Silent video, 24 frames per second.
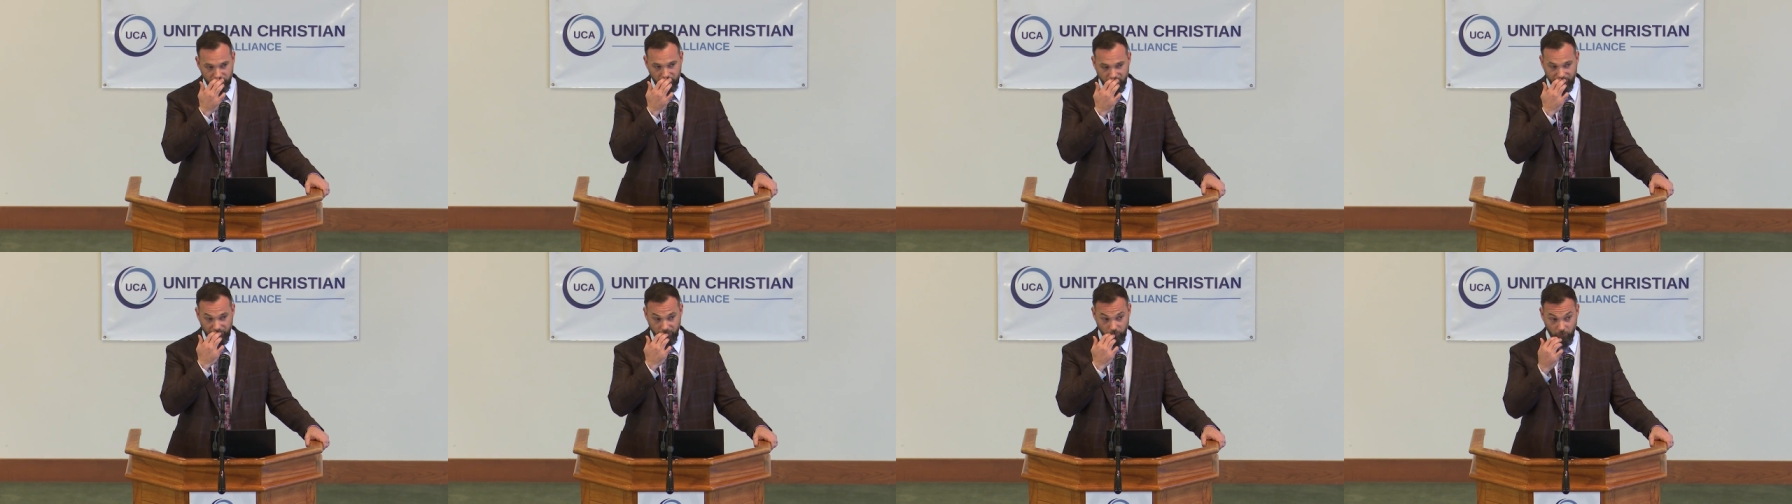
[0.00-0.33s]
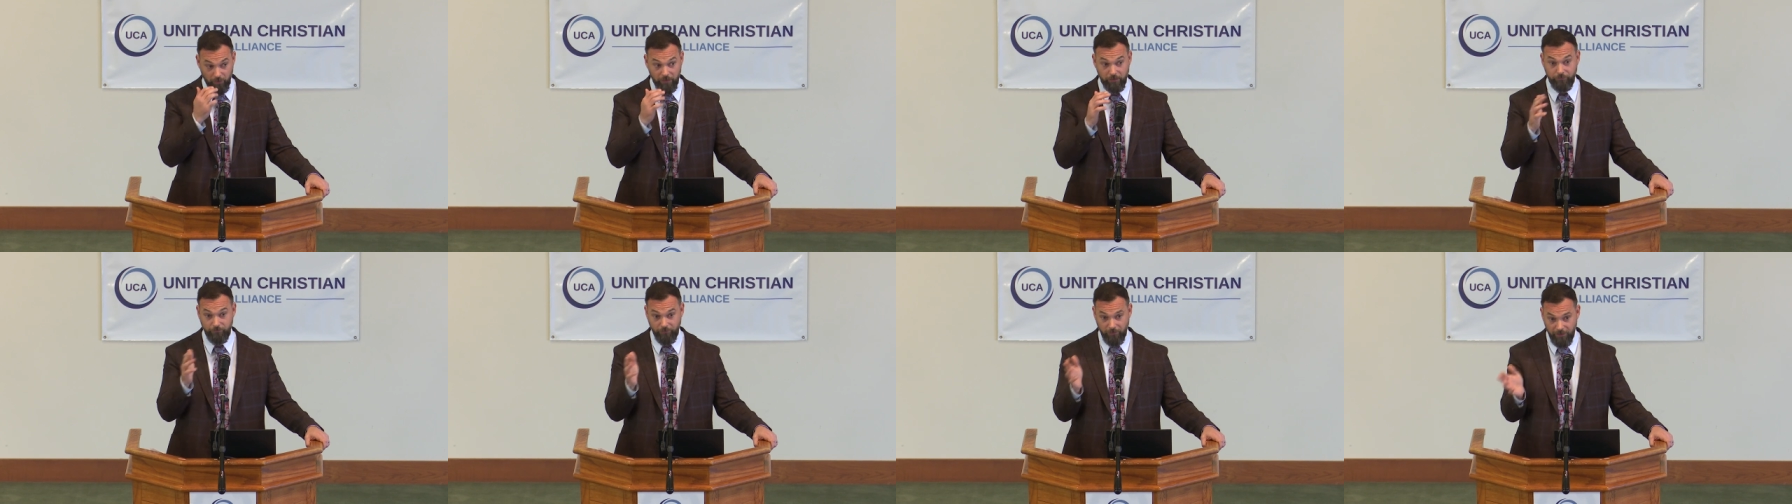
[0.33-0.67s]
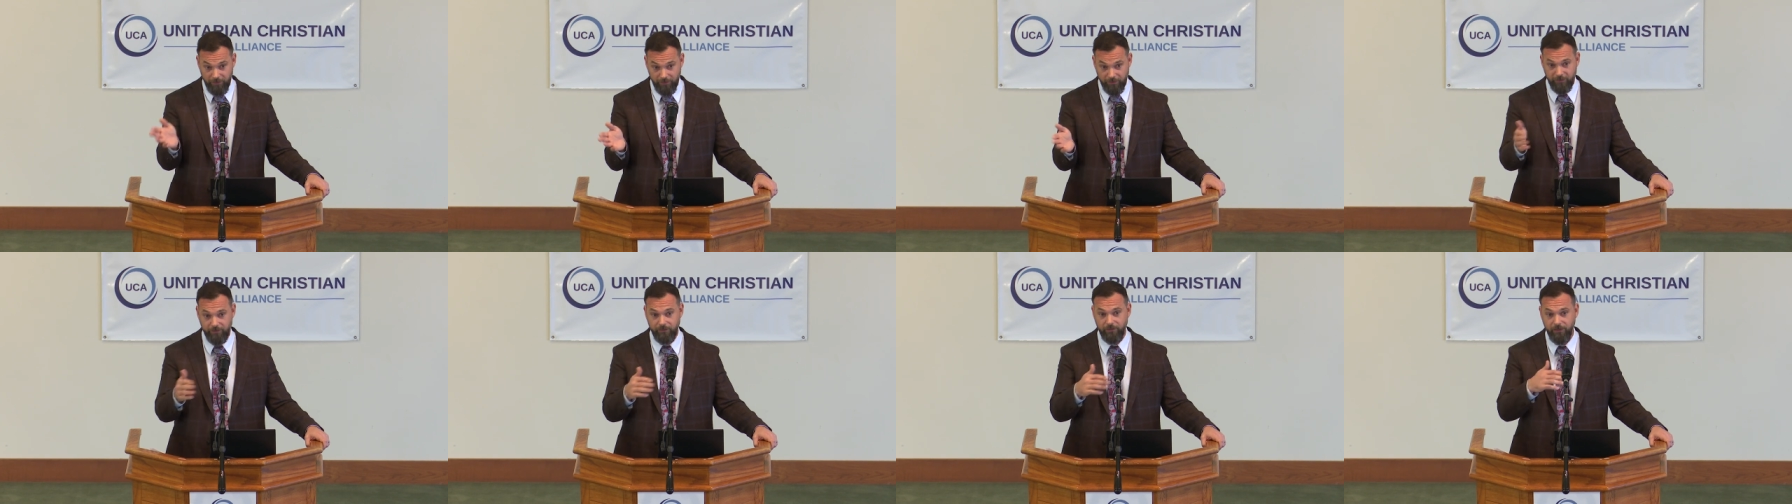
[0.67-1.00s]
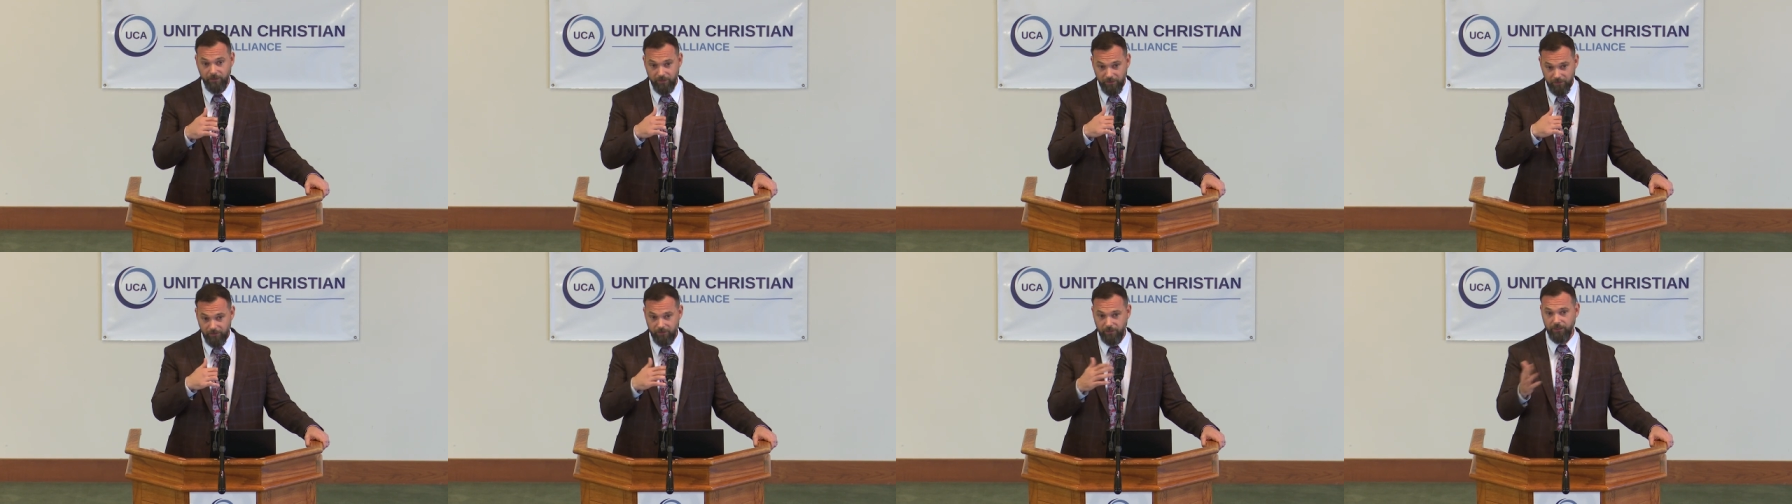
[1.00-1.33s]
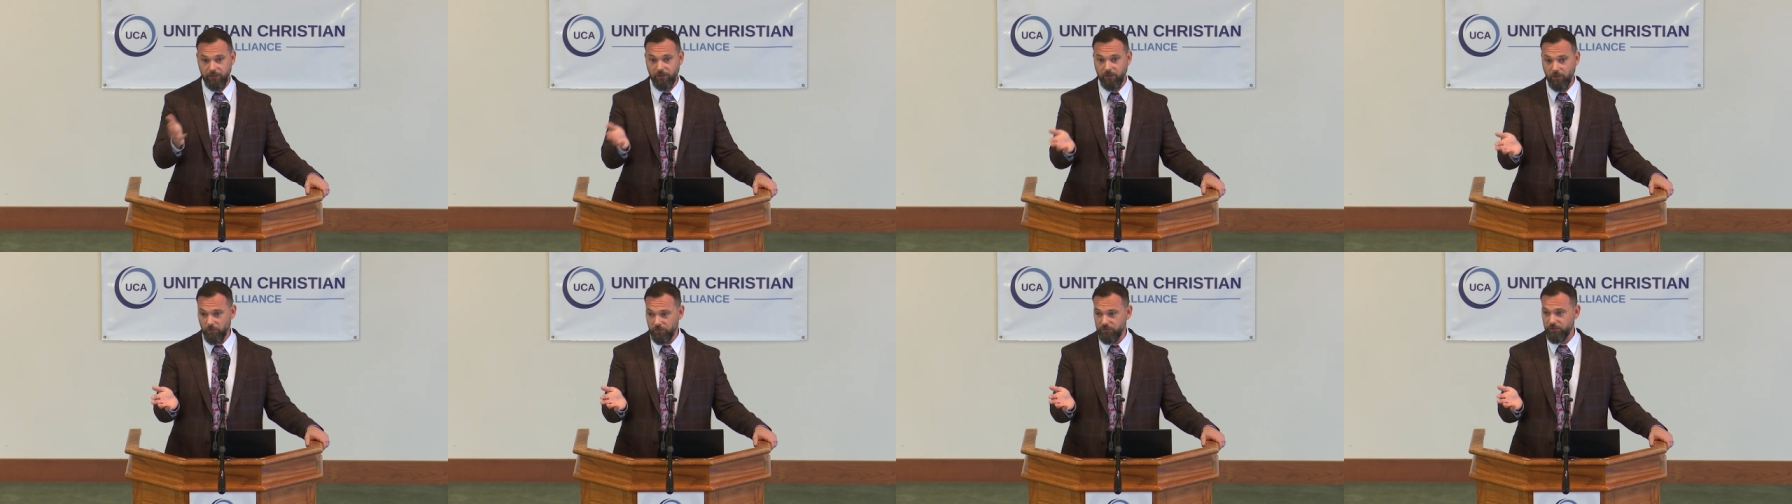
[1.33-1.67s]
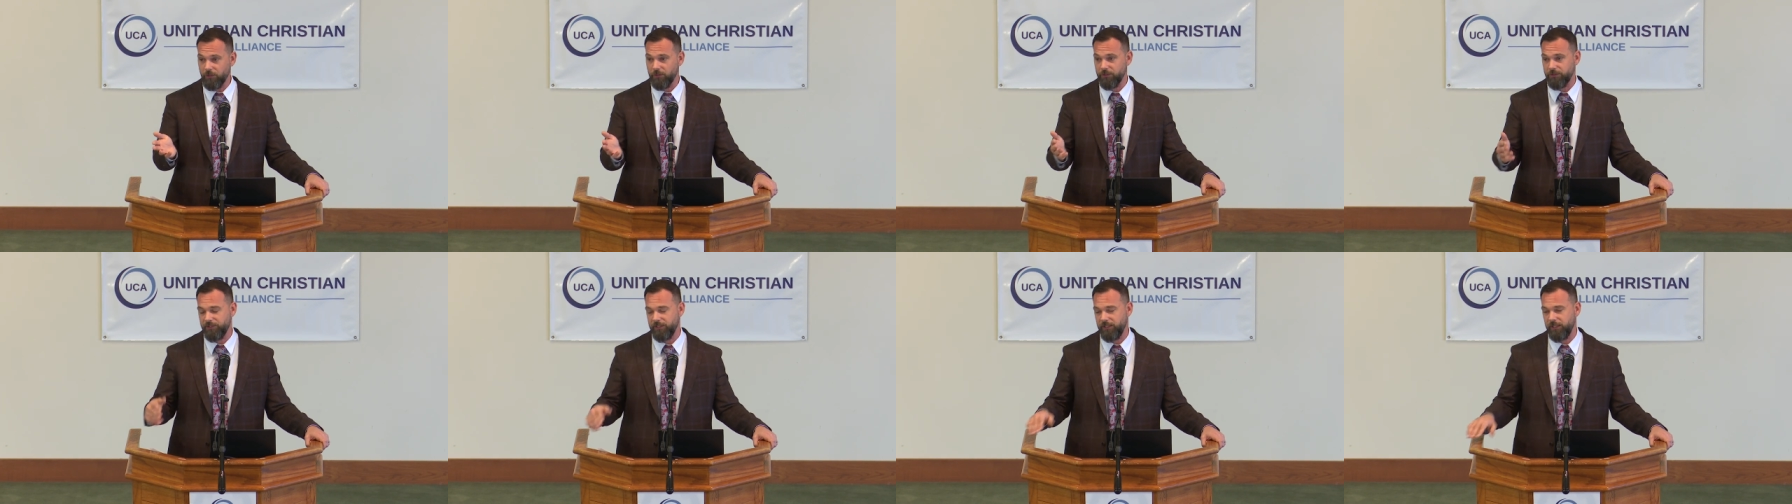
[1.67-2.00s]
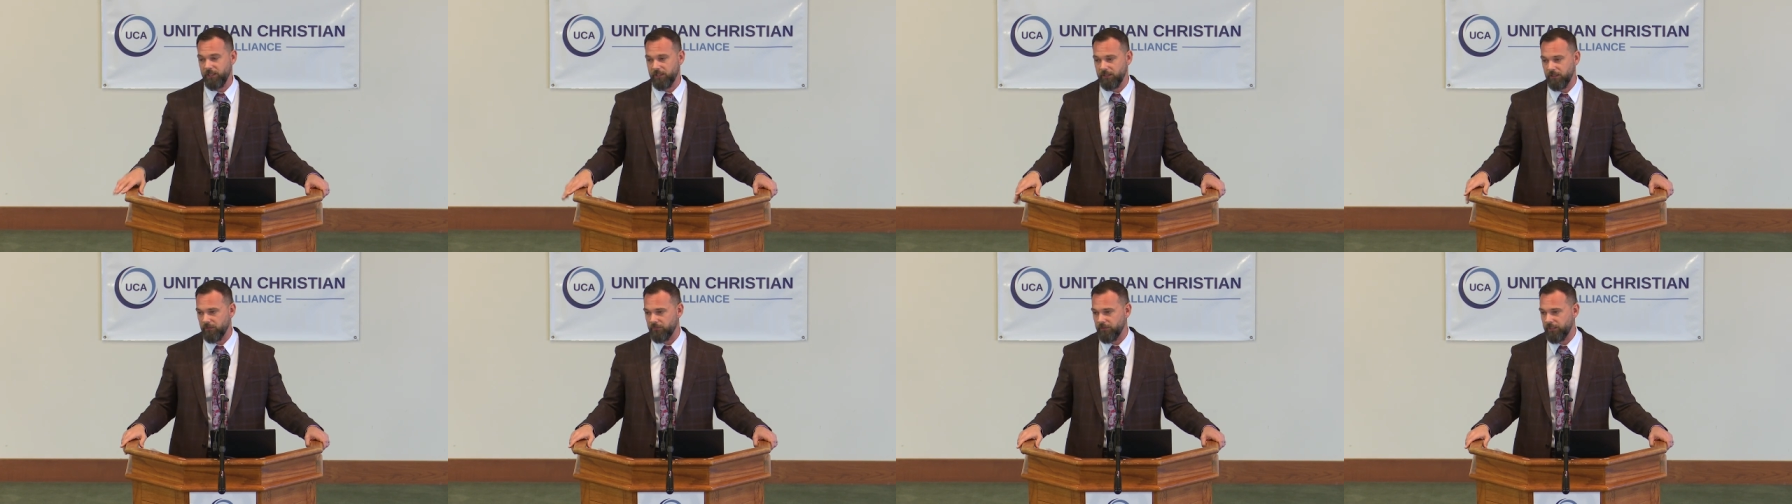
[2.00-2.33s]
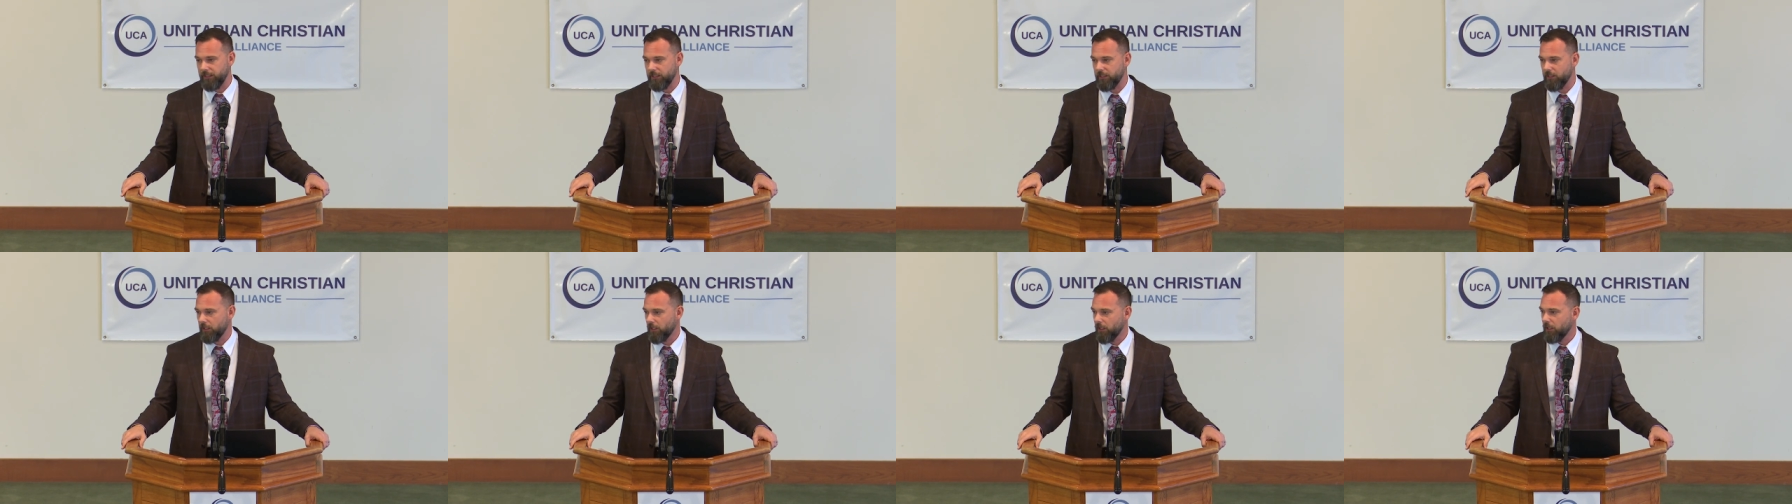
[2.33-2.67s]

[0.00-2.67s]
So if you want to find it, like go towards the end of it.